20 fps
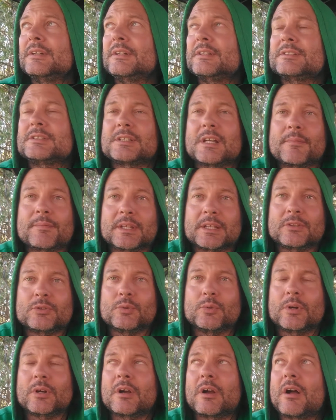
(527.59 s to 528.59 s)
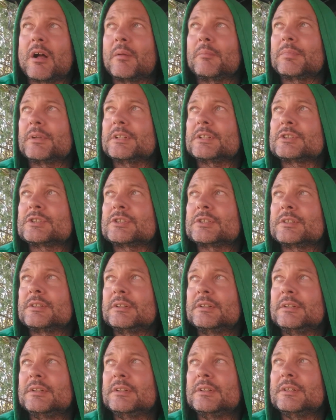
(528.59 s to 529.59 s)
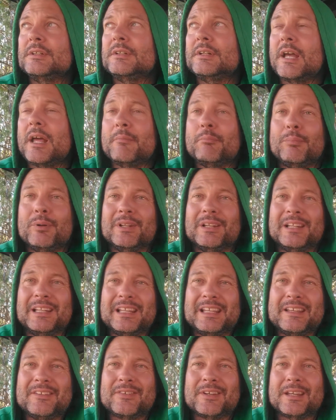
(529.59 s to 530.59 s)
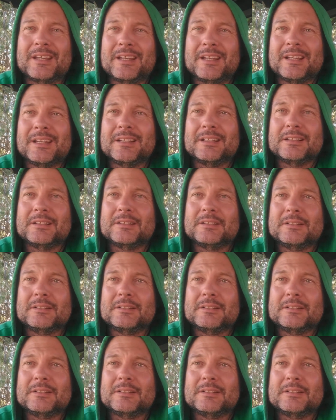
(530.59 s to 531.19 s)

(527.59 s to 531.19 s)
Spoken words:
something to accomplish, and believing in it